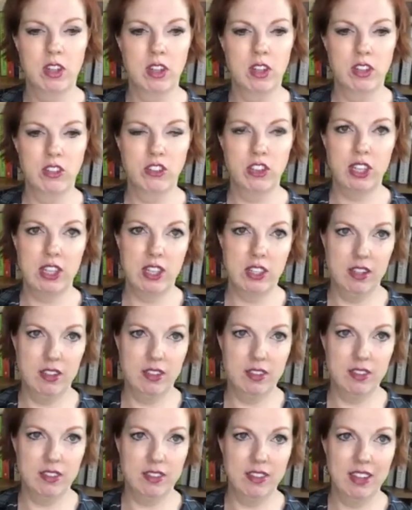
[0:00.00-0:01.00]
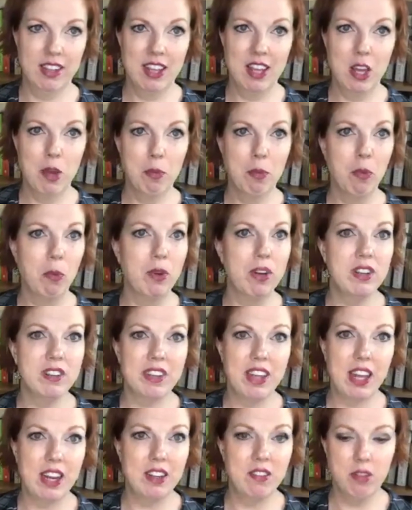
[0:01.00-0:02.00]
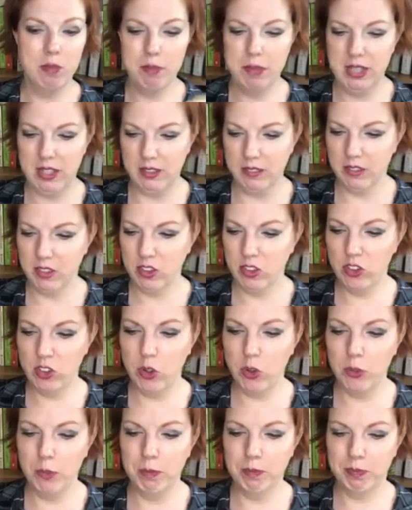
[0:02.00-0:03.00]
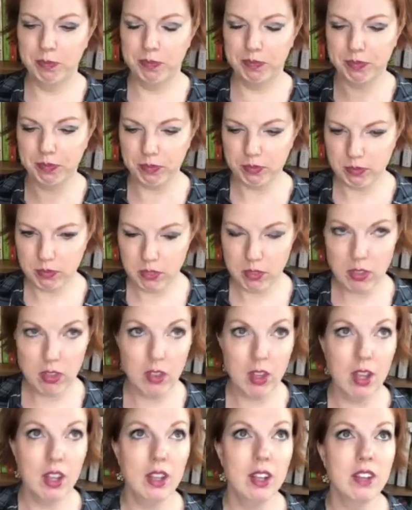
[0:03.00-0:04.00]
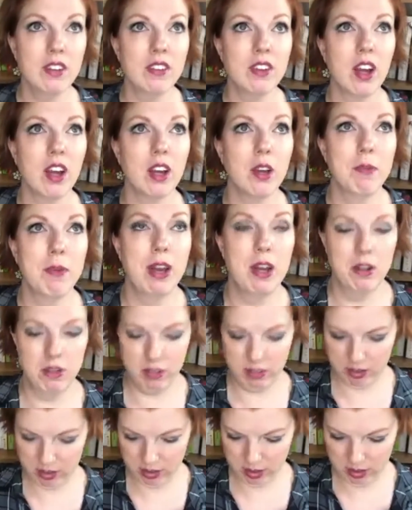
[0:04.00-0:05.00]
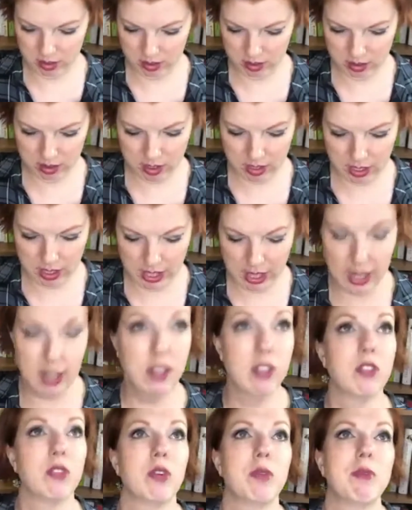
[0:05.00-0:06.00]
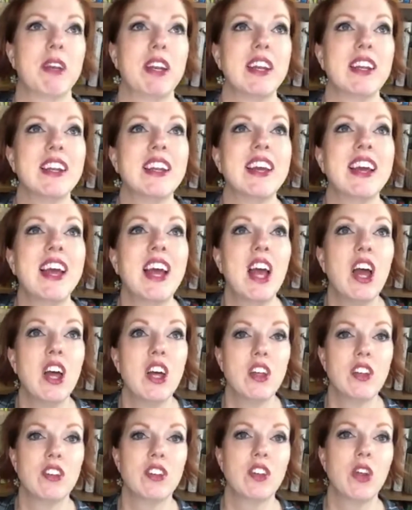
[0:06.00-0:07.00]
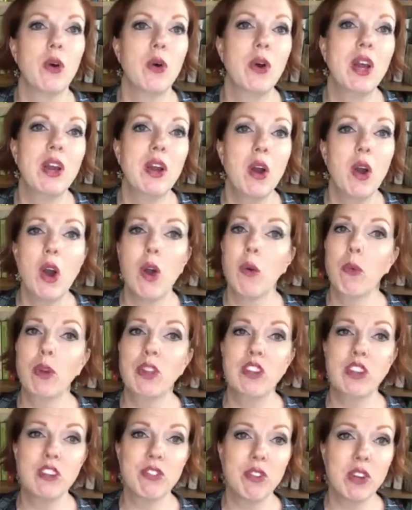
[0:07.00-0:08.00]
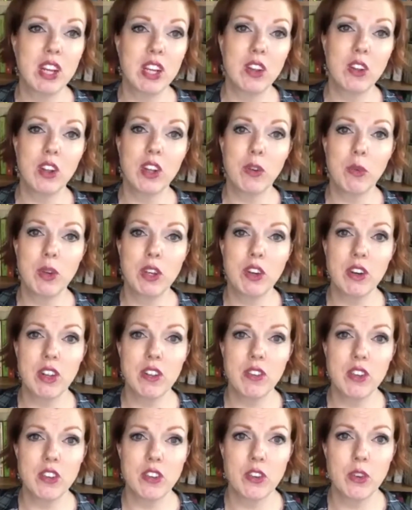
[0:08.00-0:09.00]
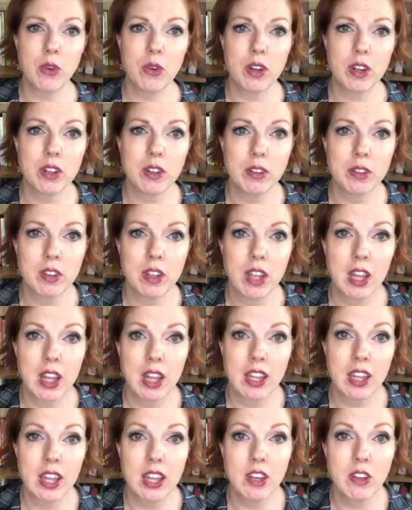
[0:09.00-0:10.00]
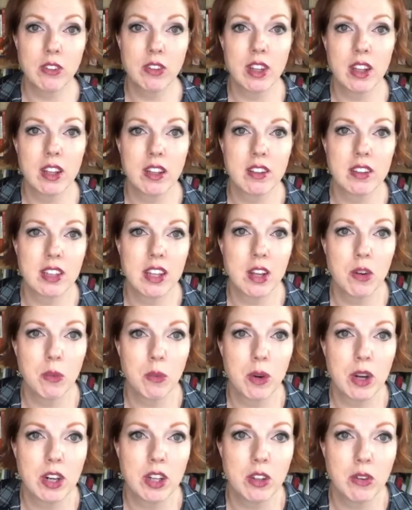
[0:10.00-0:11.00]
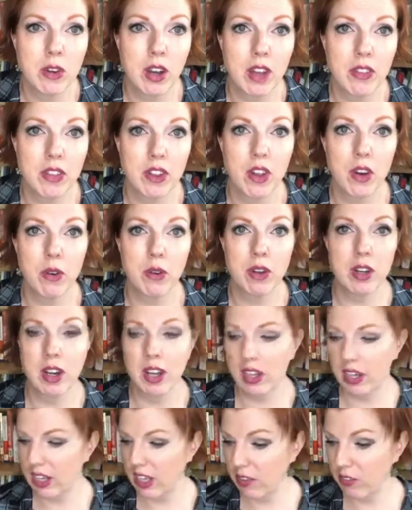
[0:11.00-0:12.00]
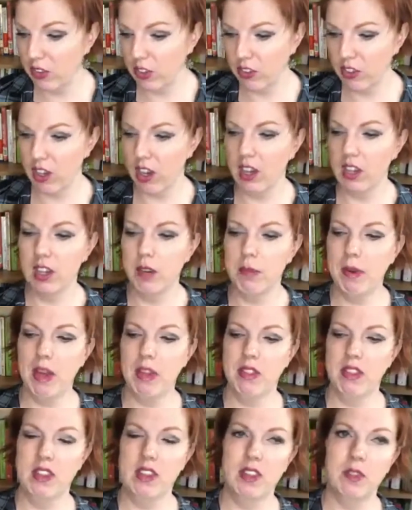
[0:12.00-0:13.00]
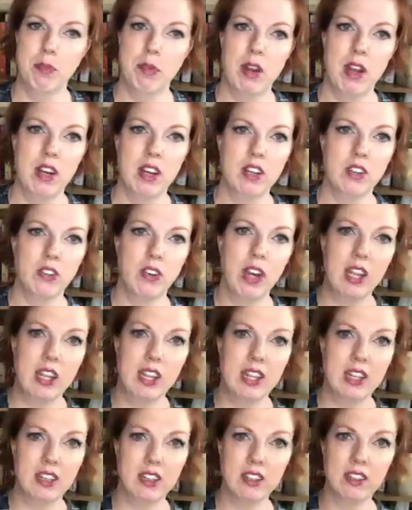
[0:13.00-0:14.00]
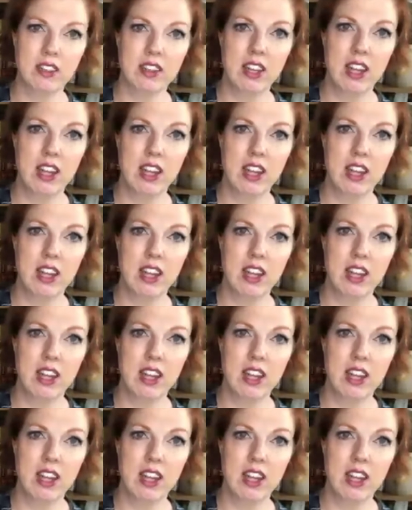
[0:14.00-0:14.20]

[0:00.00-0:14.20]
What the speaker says: chickens. But what does that even mean? So let's talk about eggs for a minute. So, which is funny, look when you're in the store, can you tell us again where you got the coconut? If you're talking about this product right here,